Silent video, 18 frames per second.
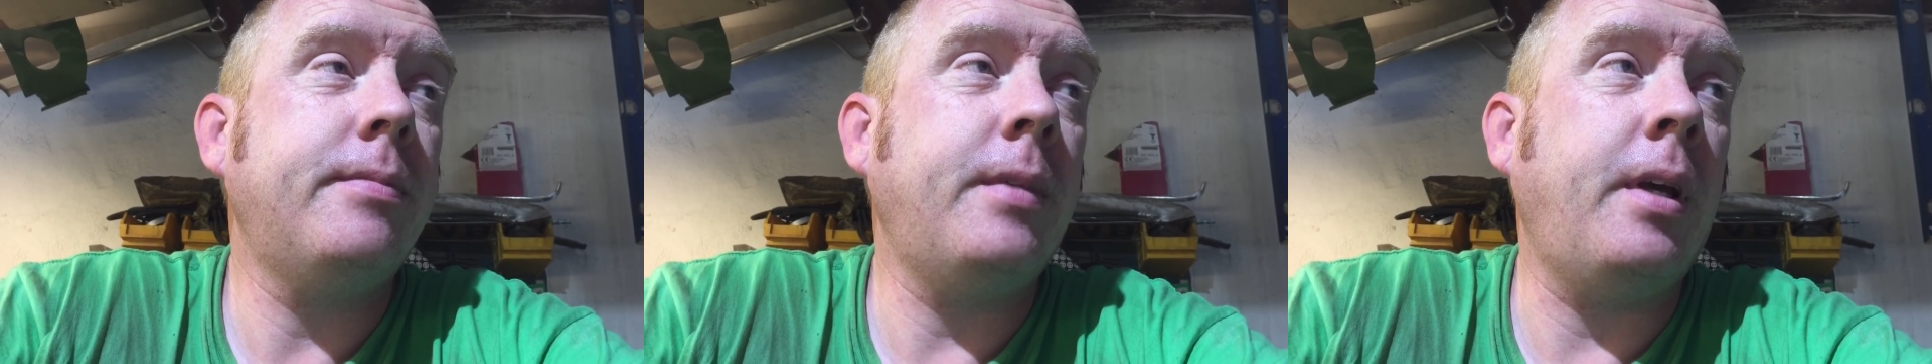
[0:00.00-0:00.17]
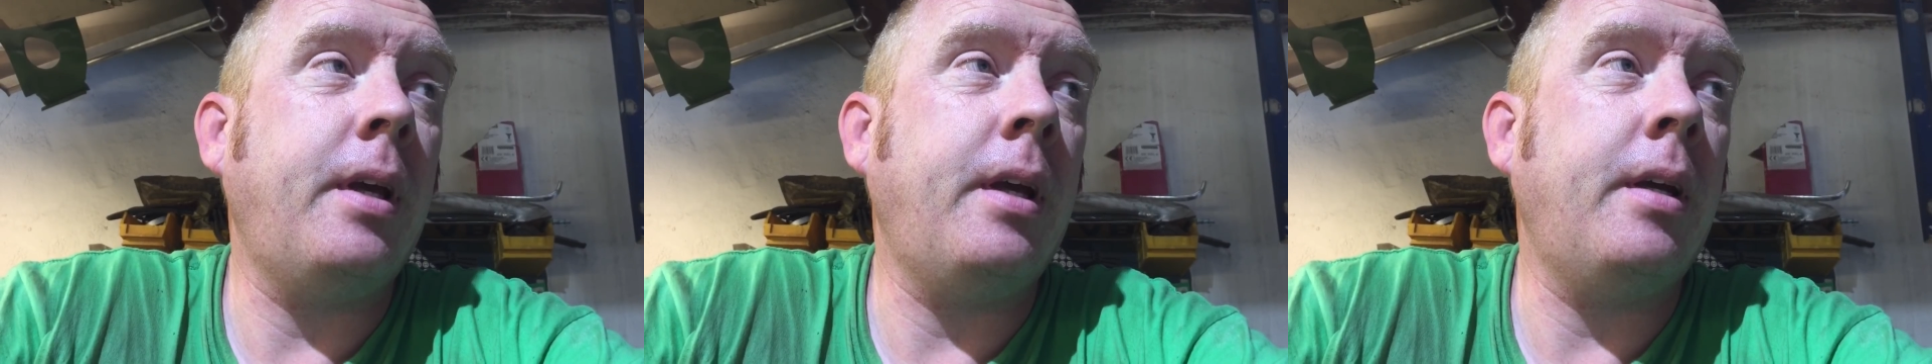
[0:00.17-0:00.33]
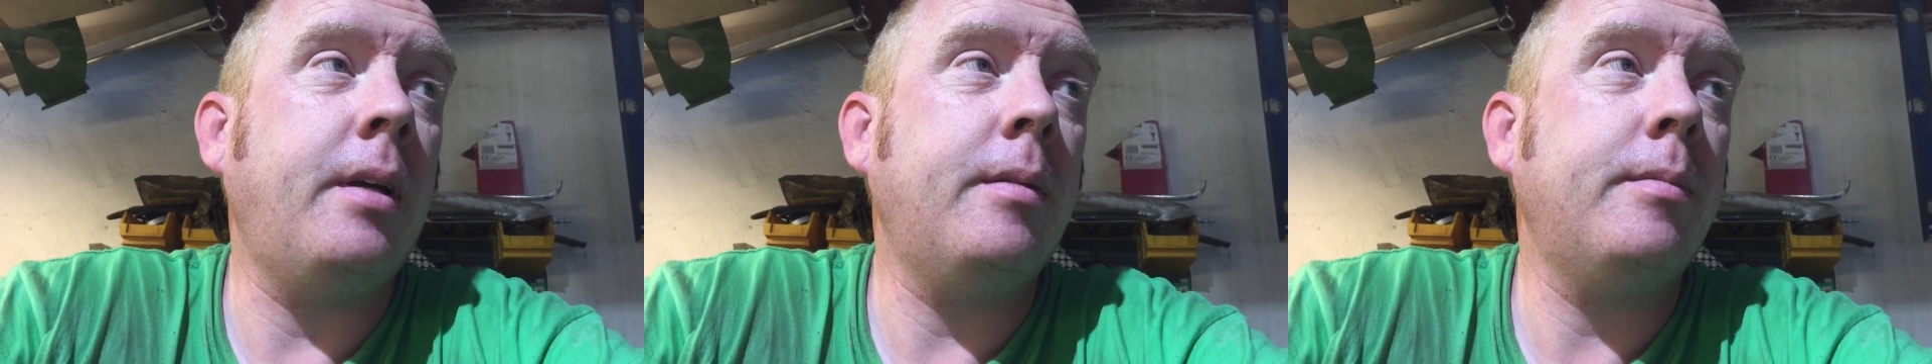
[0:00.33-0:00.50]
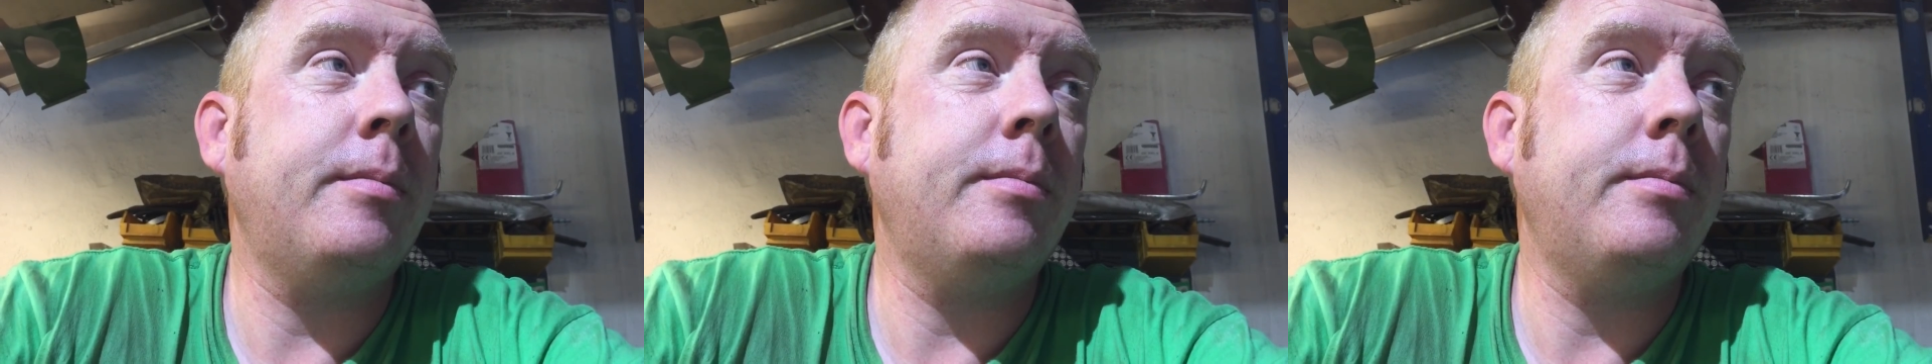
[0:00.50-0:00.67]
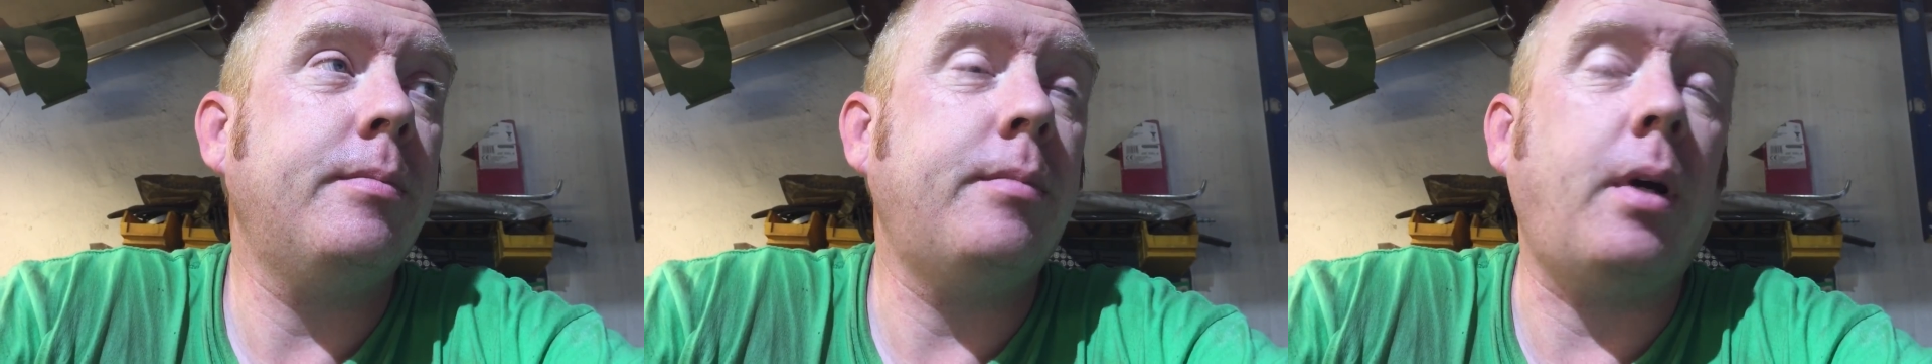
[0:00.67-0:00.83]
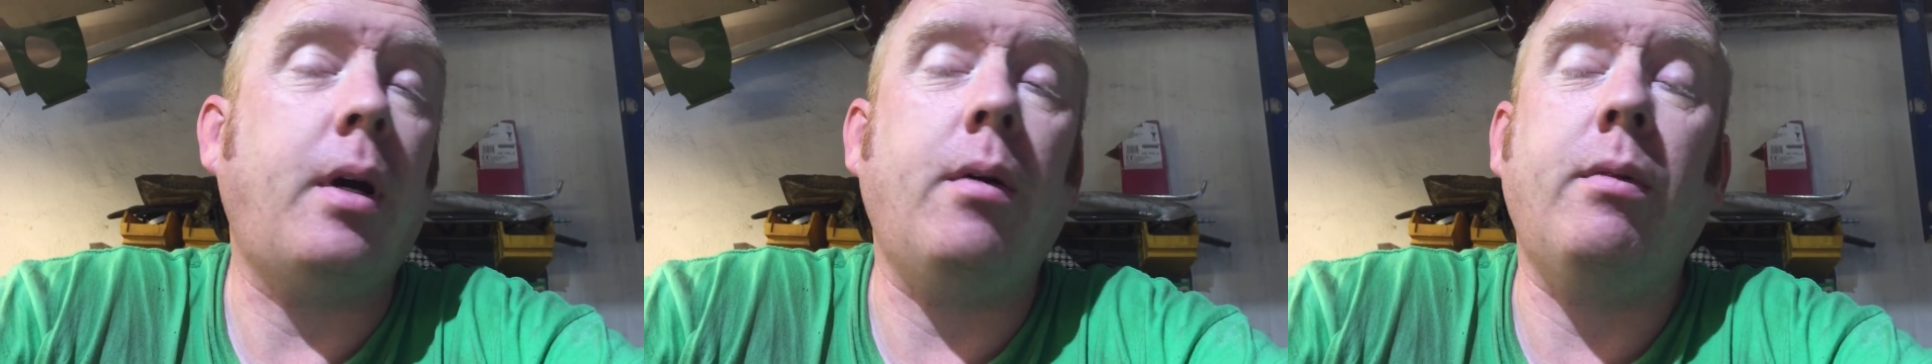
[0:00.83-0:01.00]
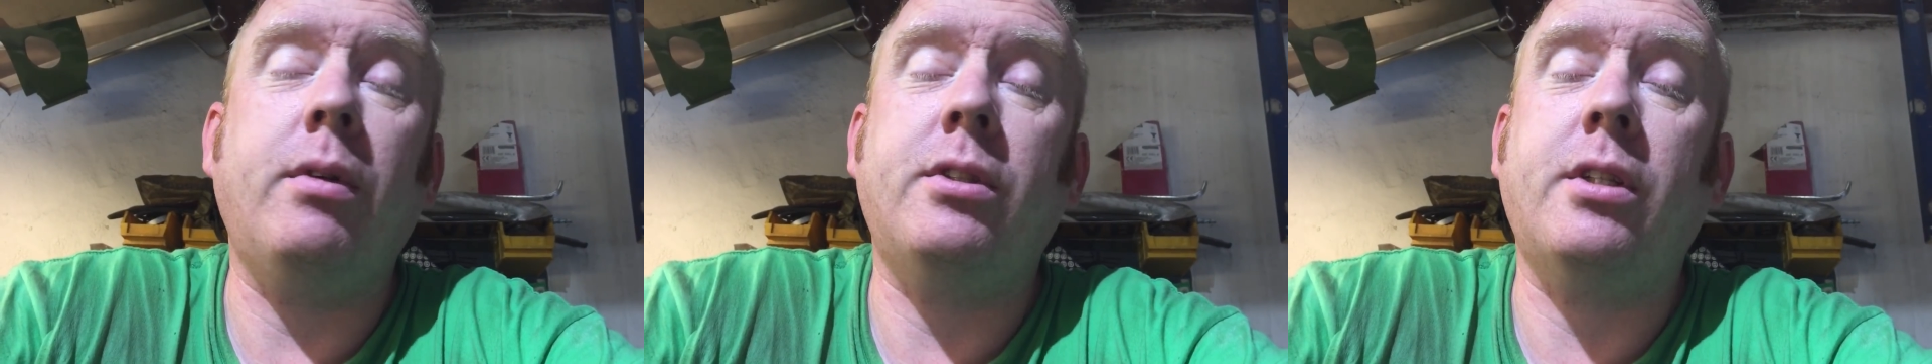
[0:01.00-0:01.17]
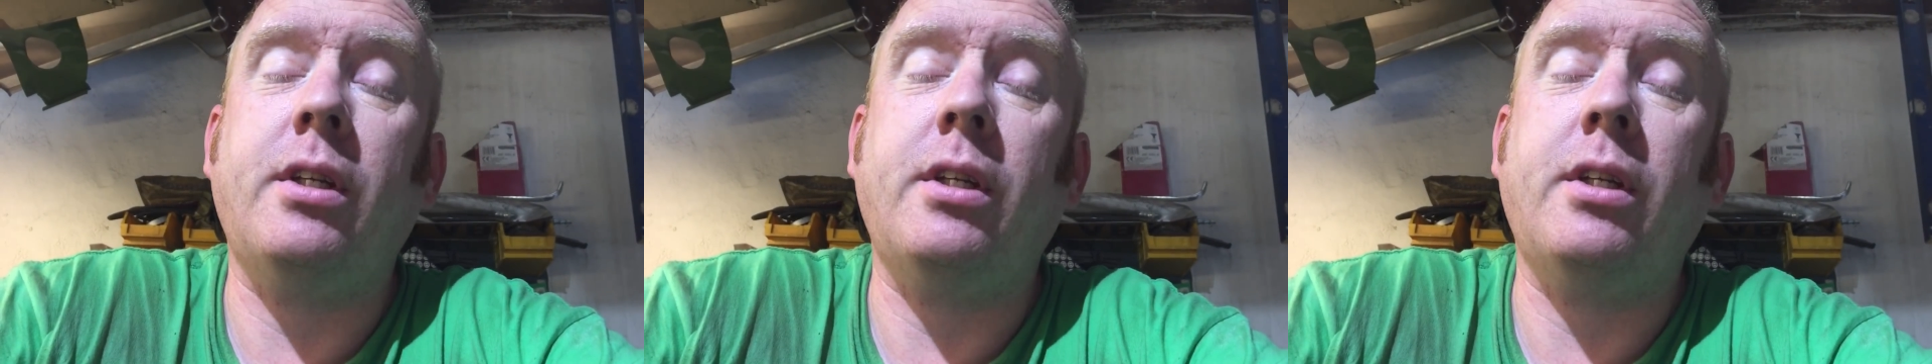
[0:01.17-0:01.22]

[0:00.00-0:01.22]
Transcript: Yeah, but we'll